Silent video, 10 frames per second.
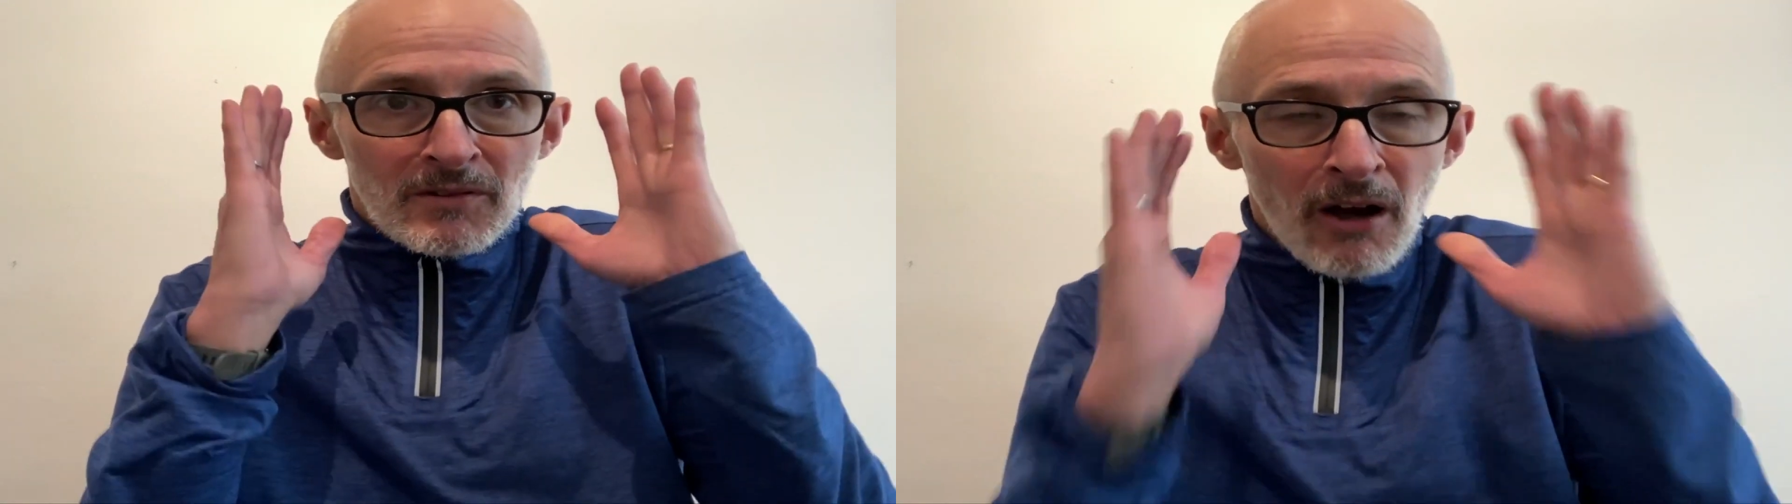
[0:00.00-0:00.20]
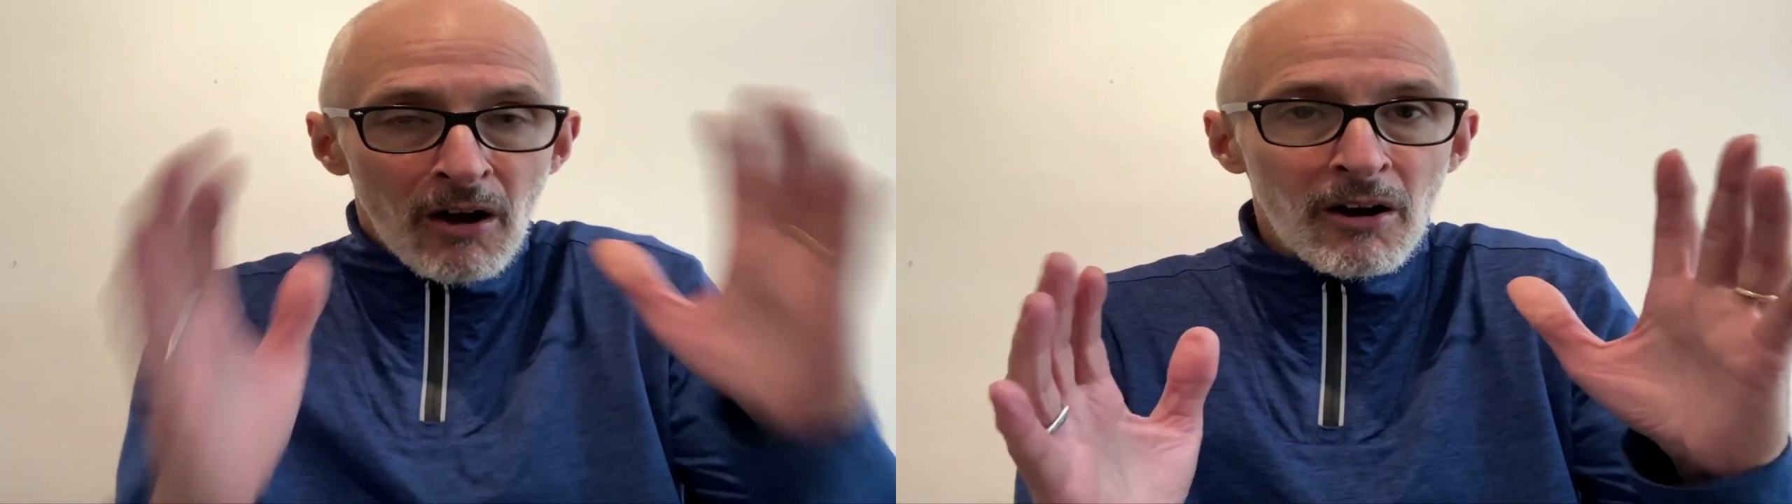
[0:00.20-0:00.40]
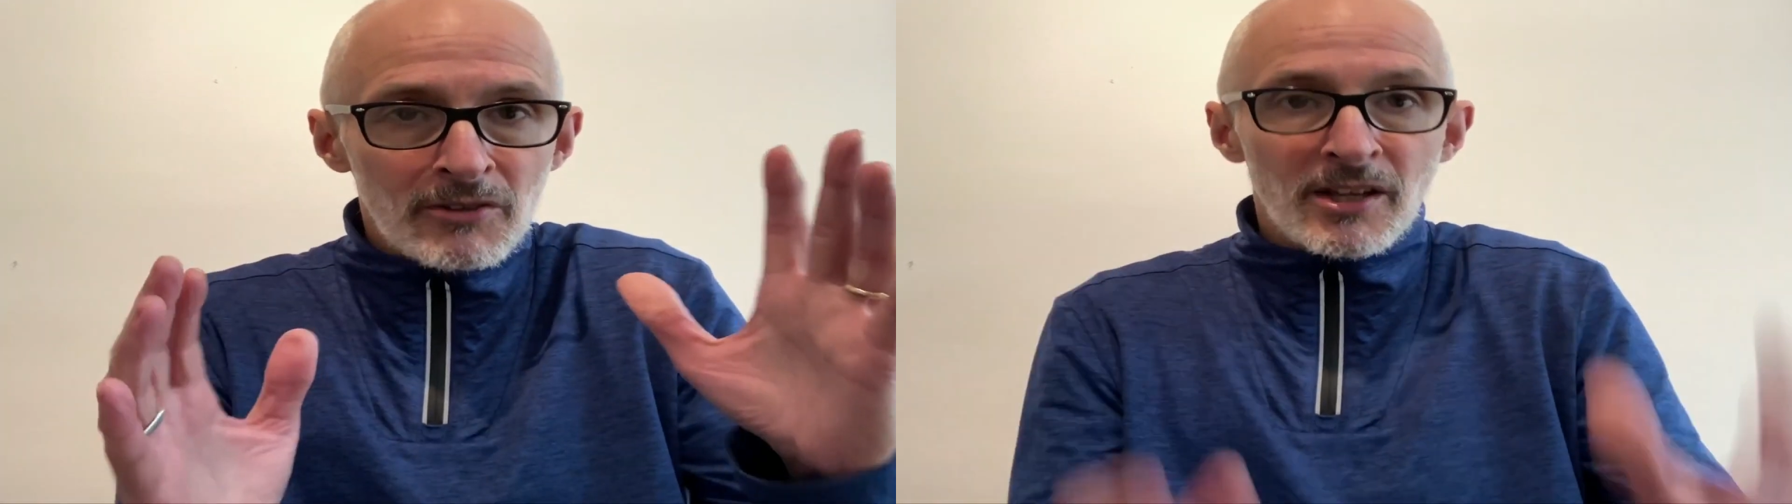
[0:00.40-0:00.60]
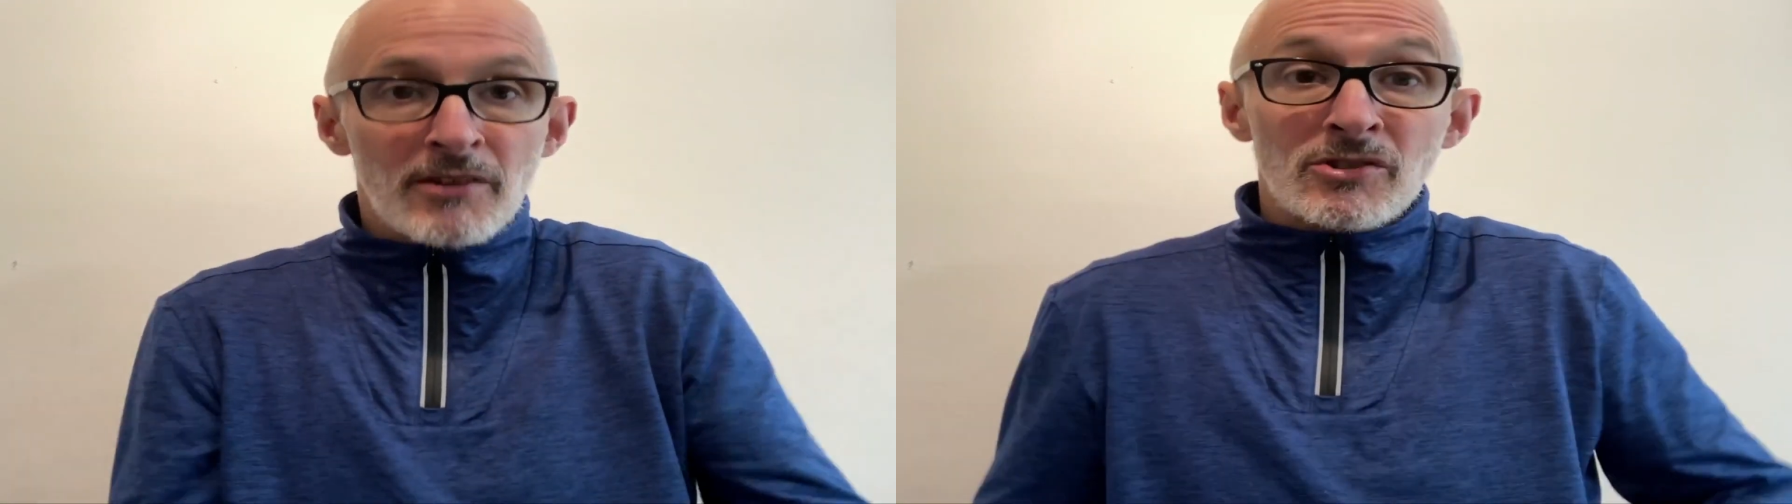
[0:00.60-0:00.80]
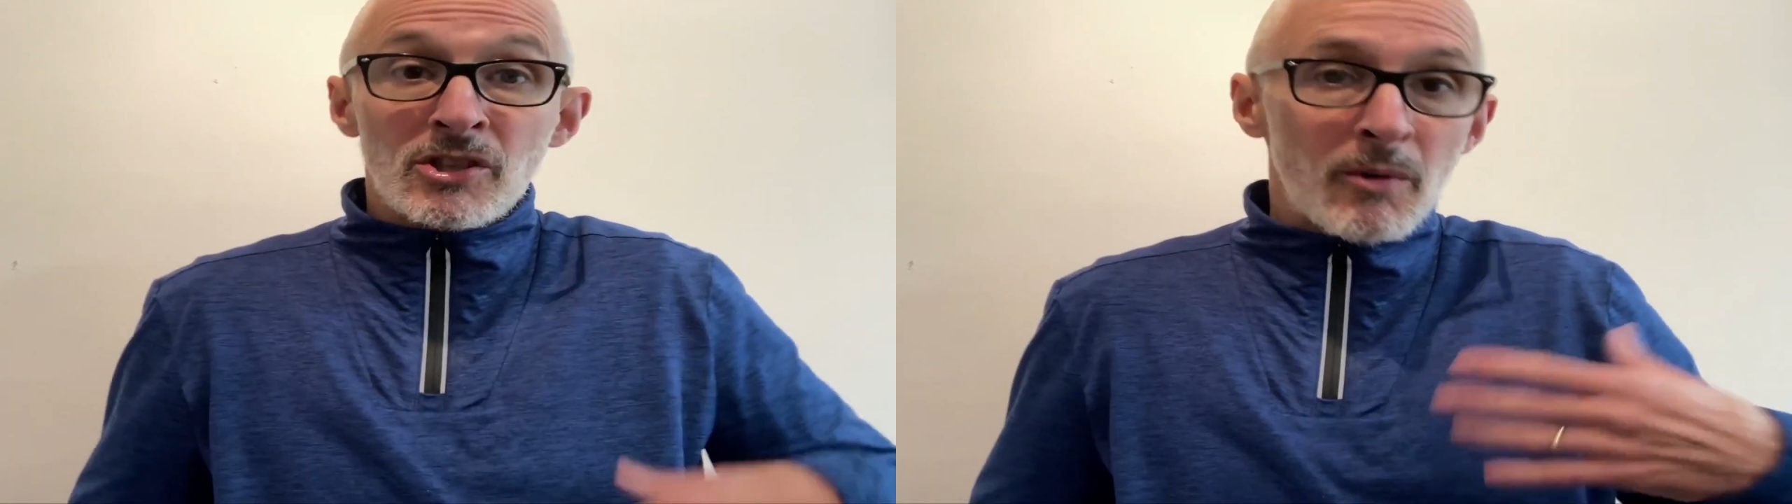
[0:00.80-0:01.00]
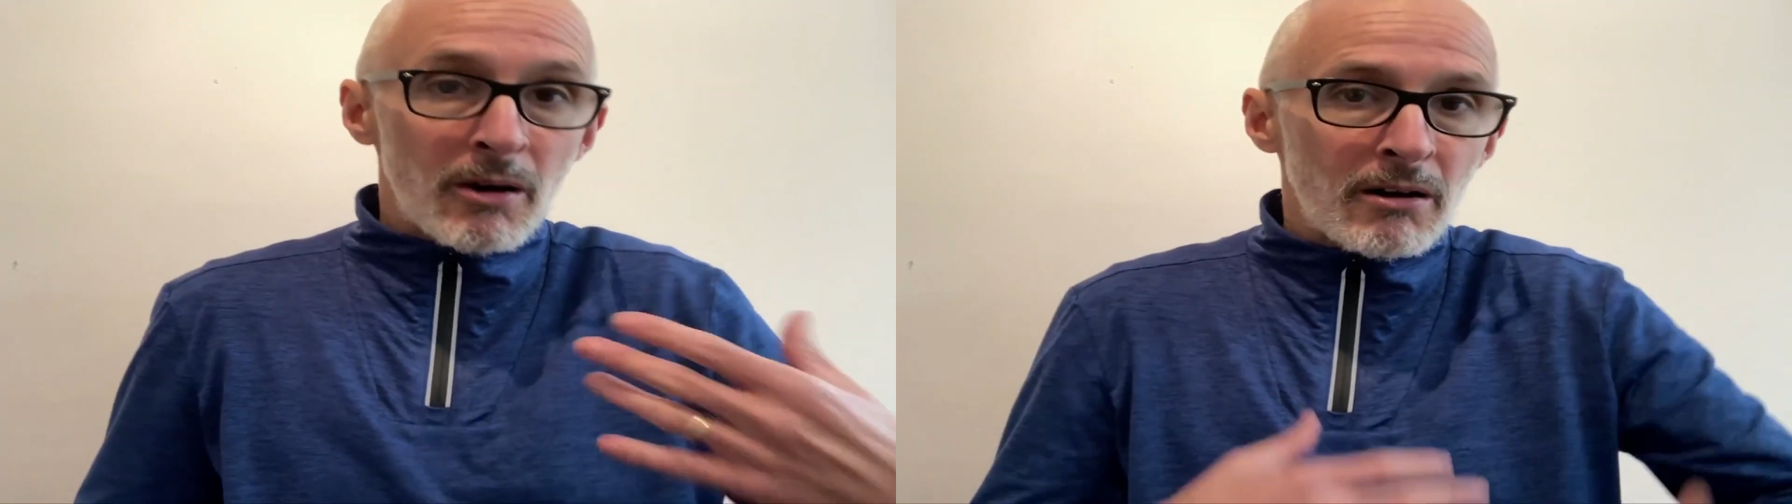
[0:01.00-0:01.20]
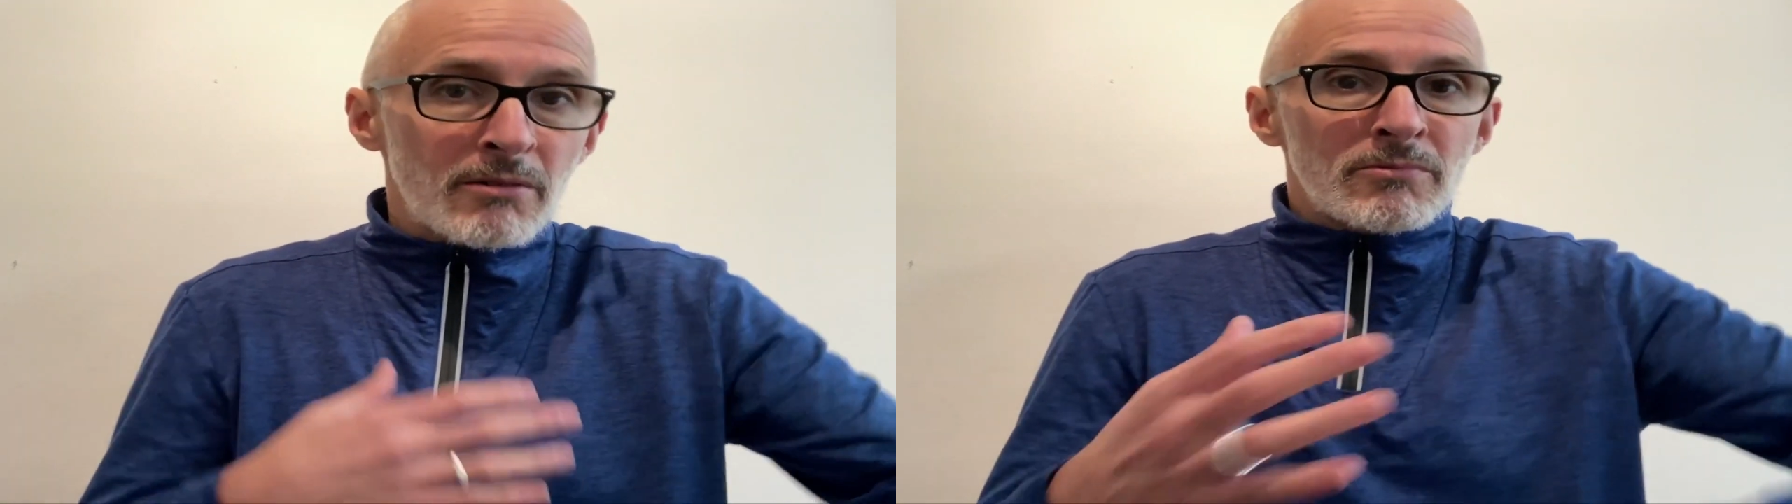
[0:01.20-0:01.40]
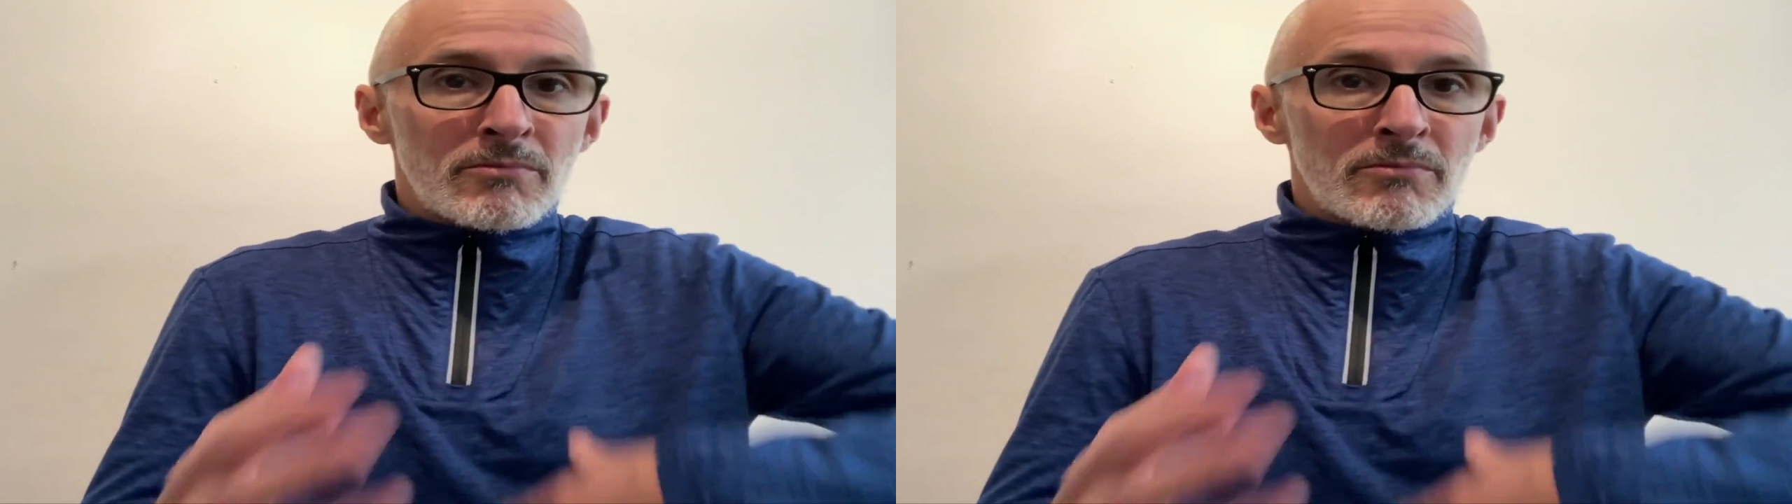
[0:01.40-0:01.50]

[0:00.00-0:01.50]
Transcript: hard zone. You are